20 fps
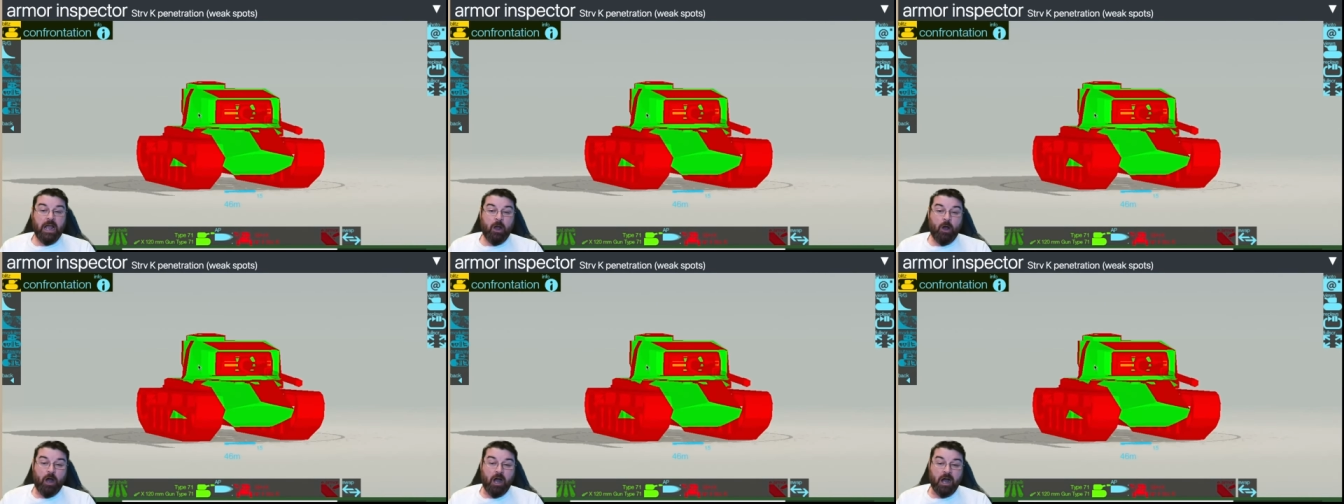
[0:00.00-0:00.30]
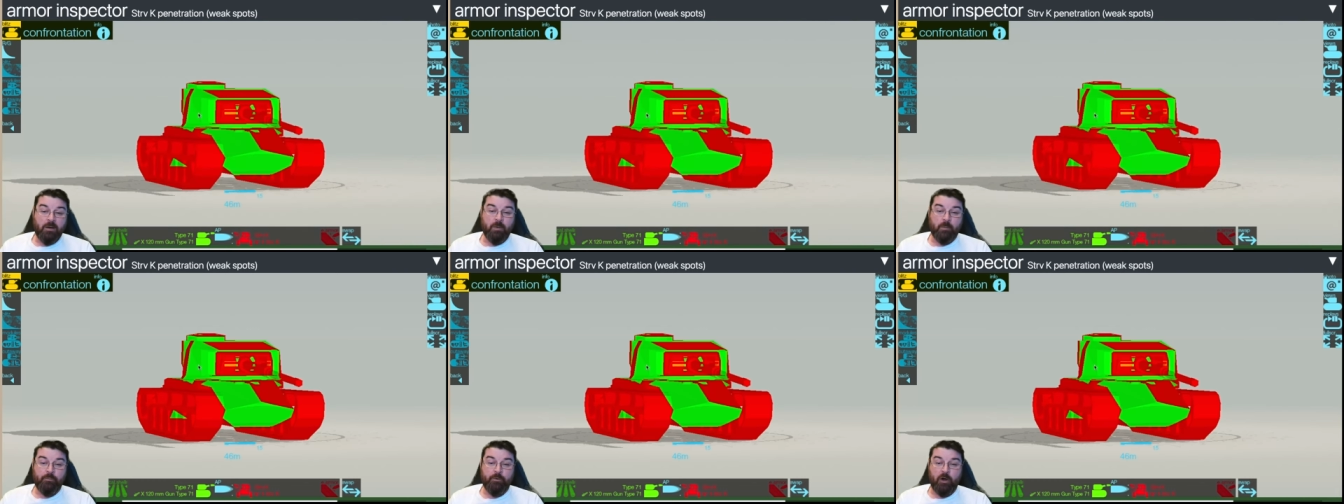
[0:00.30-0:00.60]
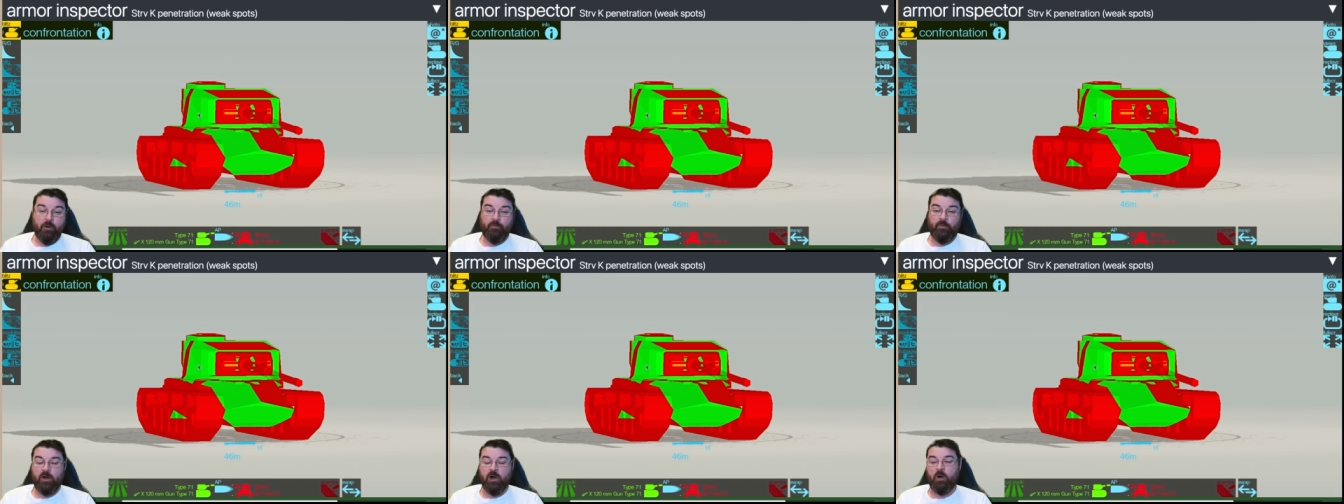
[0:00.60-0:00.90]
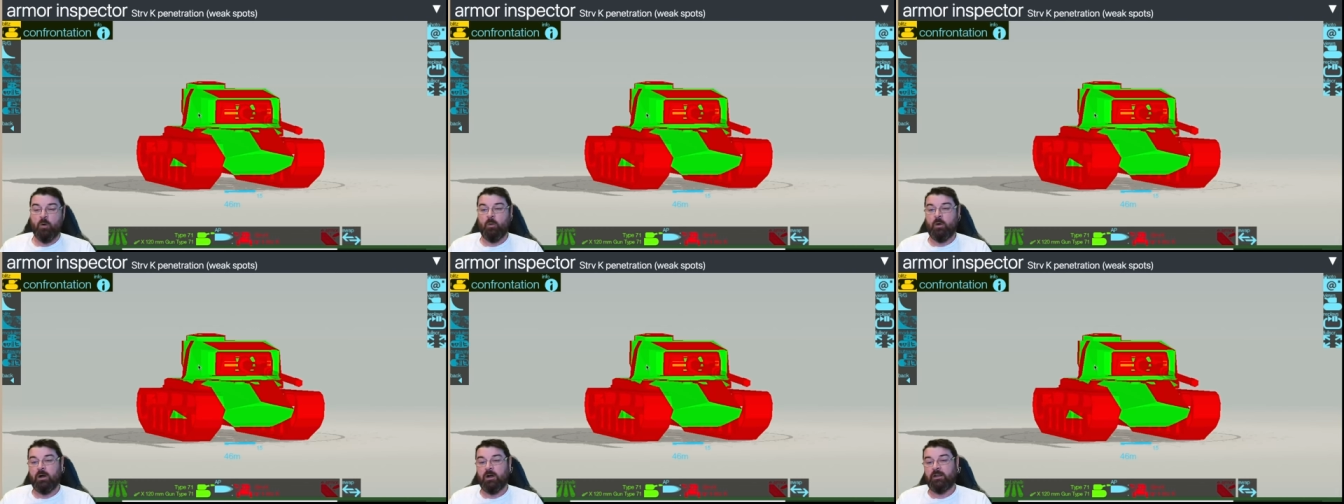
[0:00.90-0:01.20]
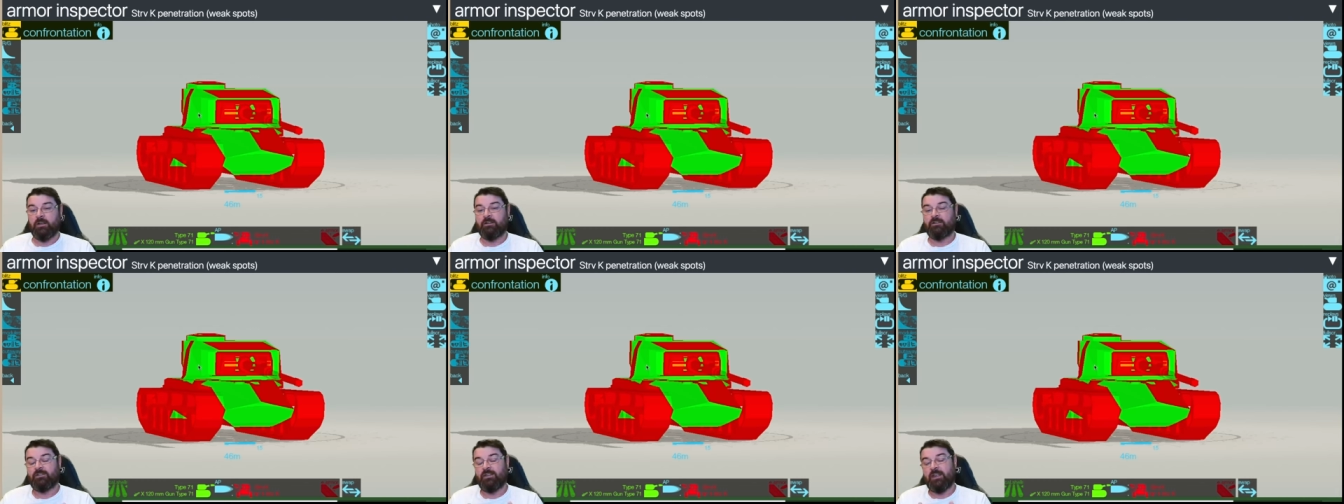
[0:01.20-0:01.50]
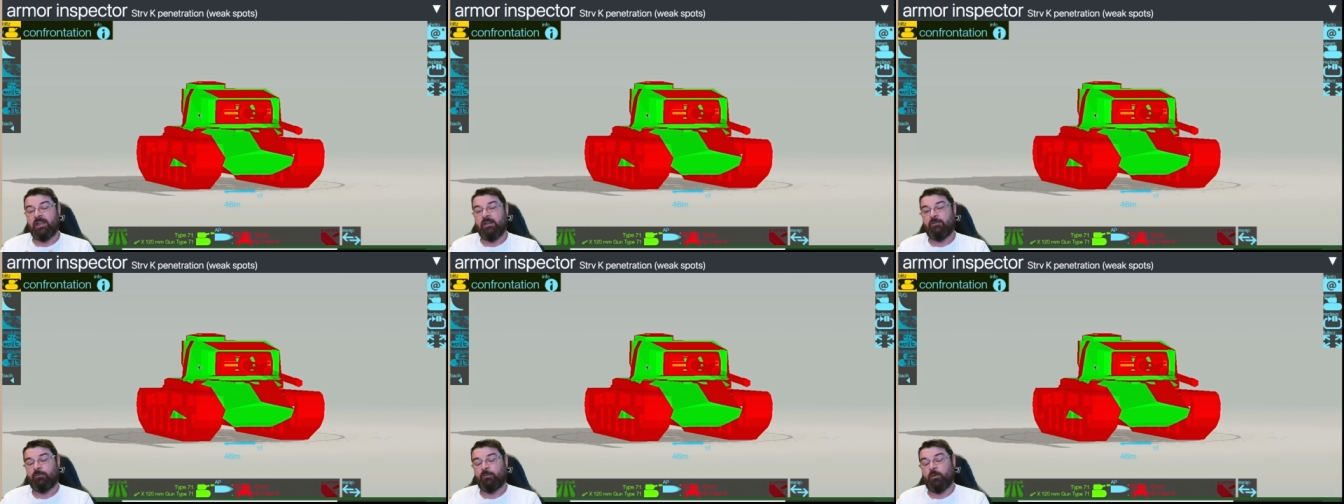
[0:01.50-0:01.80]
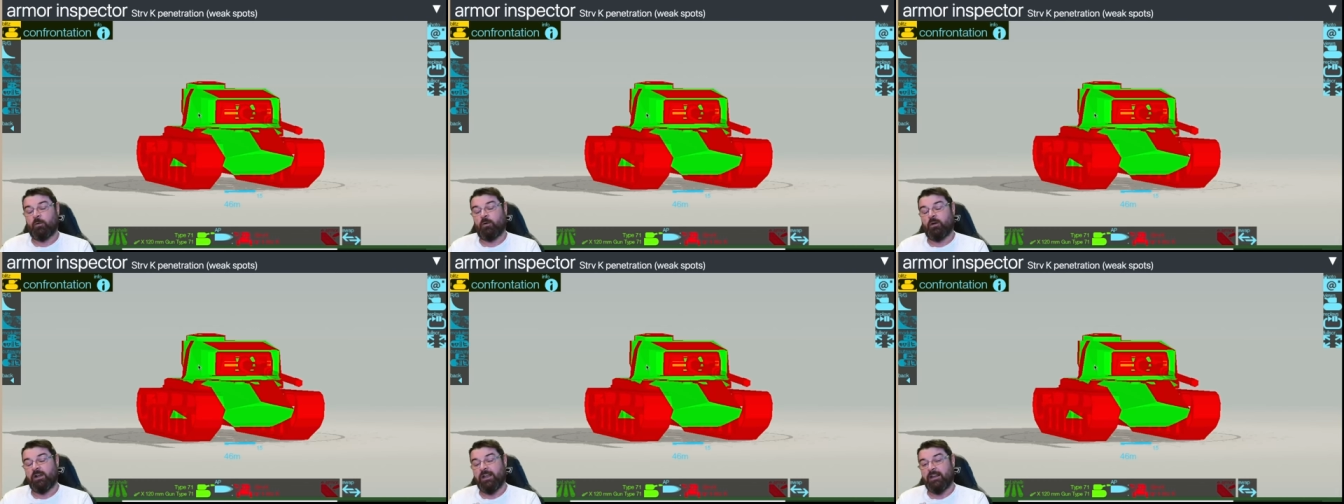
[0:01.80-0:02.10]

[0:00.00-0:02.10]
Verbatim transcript: Armor profile wise, therefore,